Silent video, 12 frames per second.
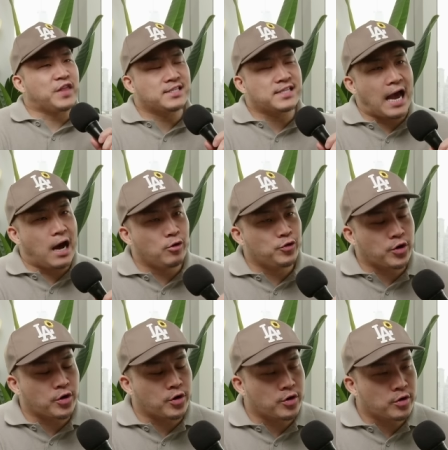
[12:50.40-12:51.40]
this
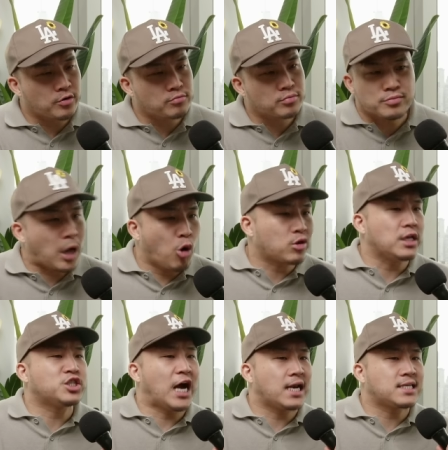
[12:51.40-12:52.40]
elder
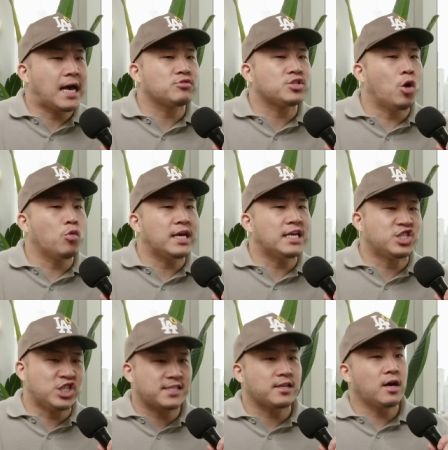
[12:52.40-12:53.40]
Oakland Chinatown zone is
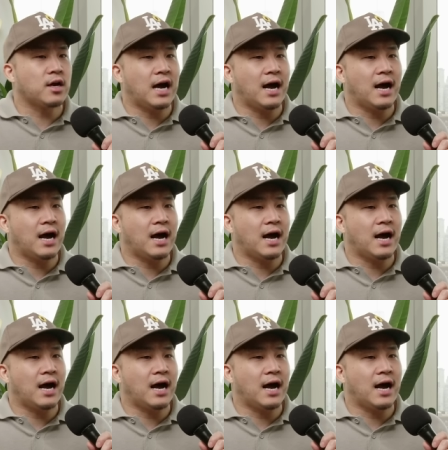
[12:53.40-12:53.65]
just